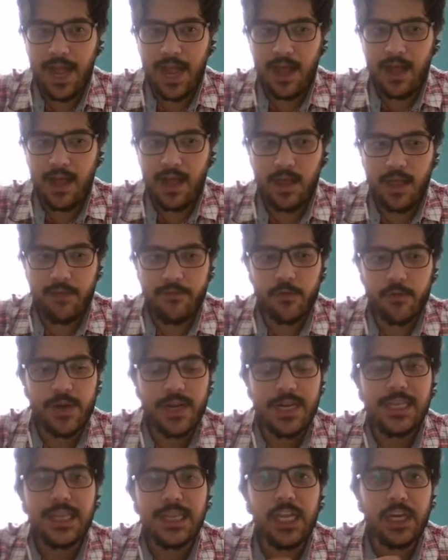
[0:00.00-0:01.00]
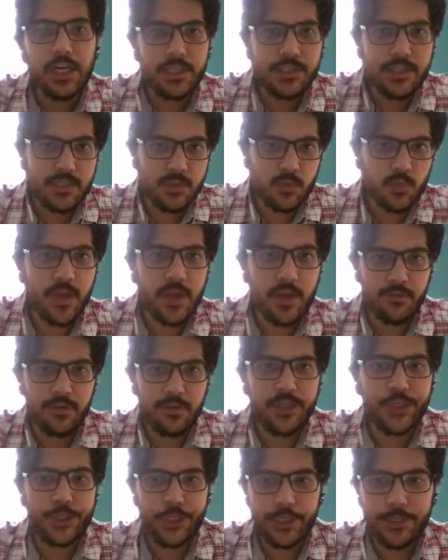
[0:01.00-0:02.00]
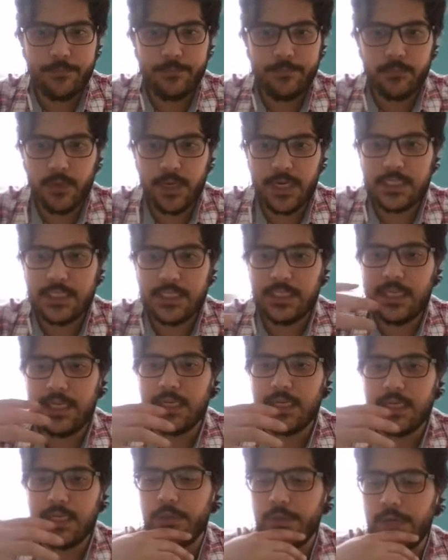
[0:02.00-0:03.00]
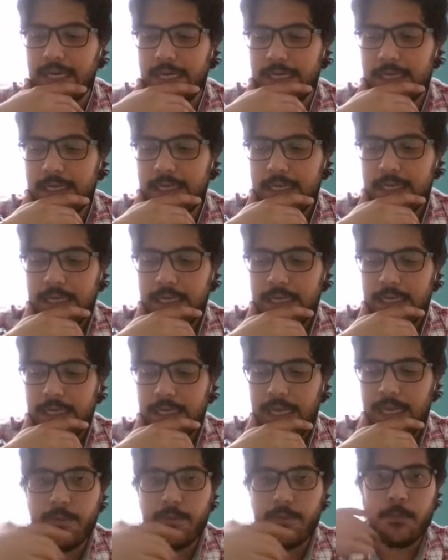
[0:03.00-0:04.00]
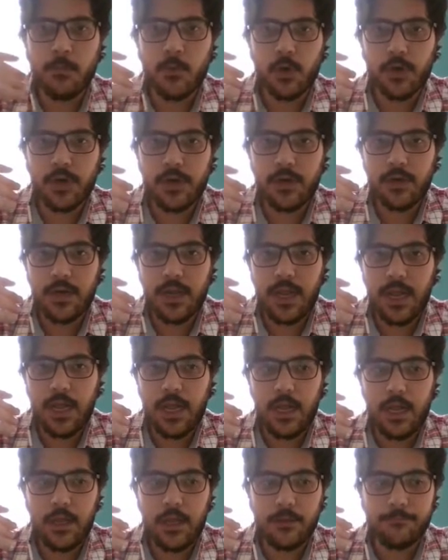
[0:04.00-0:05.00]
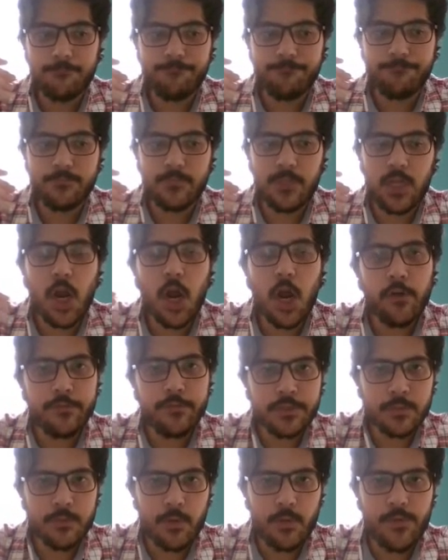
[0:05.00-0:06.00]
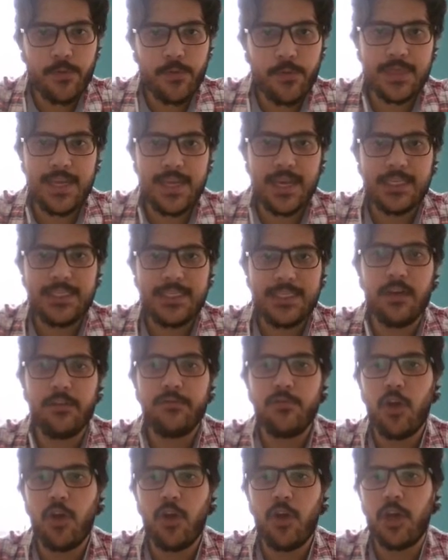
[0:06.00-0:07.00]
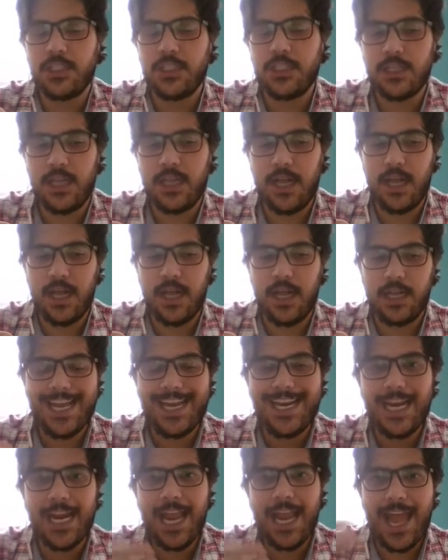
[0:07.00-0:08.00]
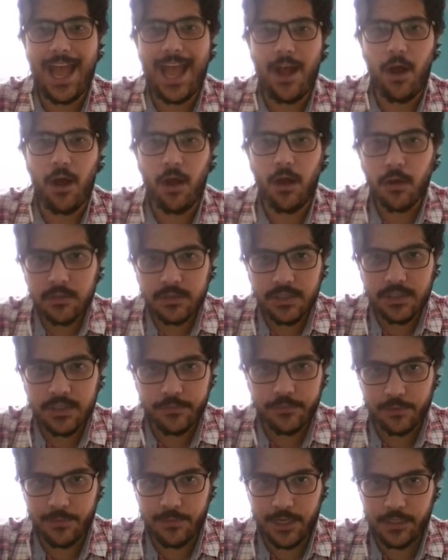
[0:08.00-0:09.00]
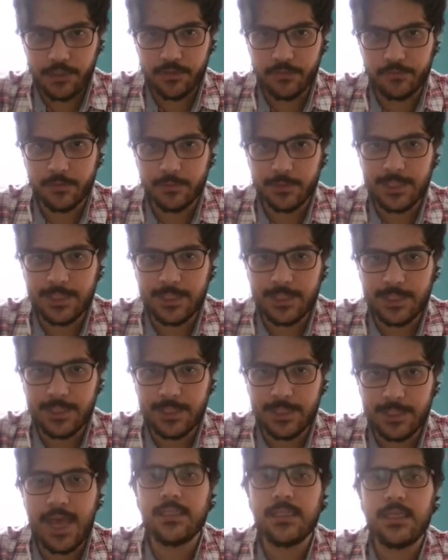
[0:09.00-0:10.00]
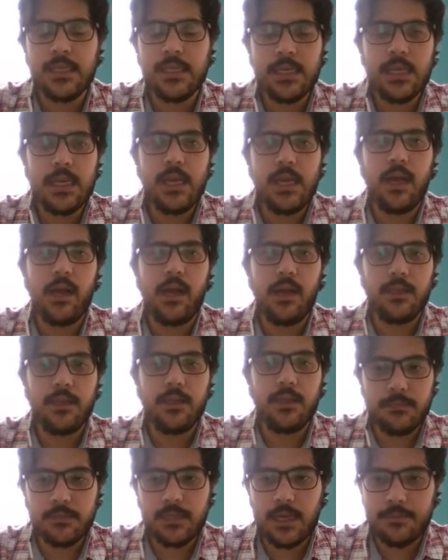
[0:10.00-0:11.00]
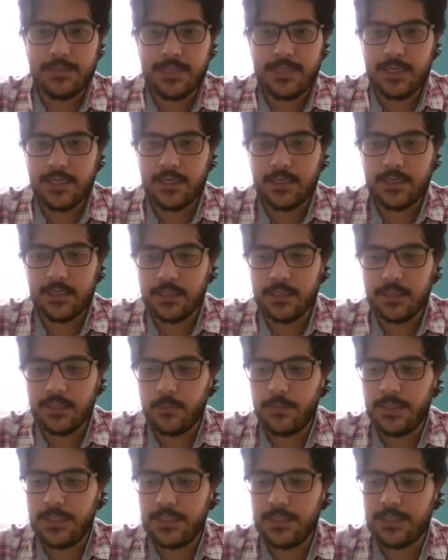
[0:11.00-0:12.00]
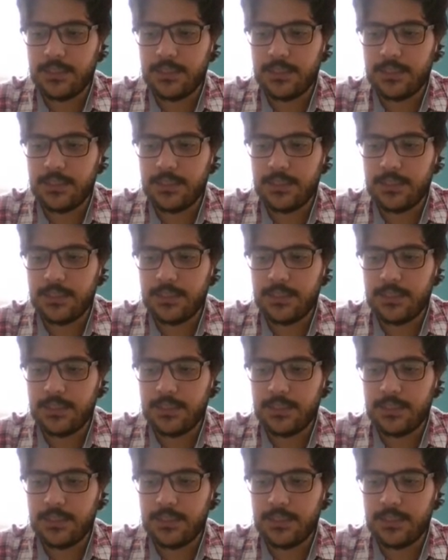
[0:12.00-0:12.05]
have already learned this way of learning, right? They are already a little bit more comfortable with the idea of not getting all the information from the text. Sometimes they are a little bit